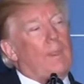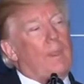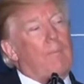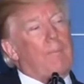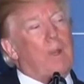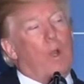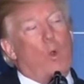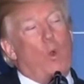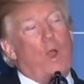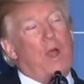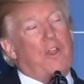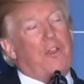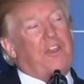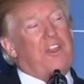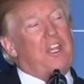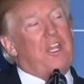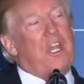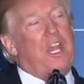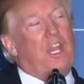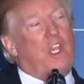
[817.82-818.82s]
But a
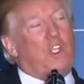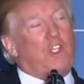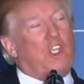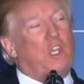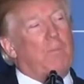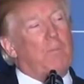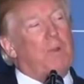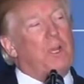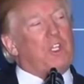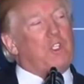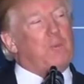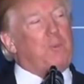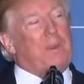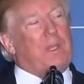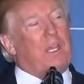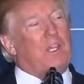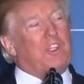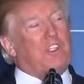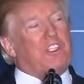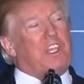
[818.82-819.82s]
wealthy nation must
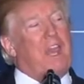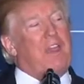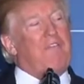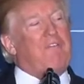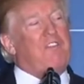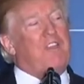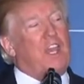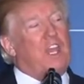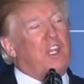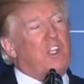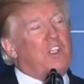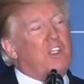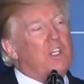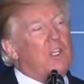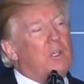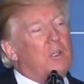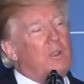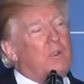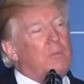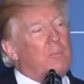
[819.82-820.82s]
be a safe
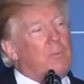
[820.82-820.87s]
nation.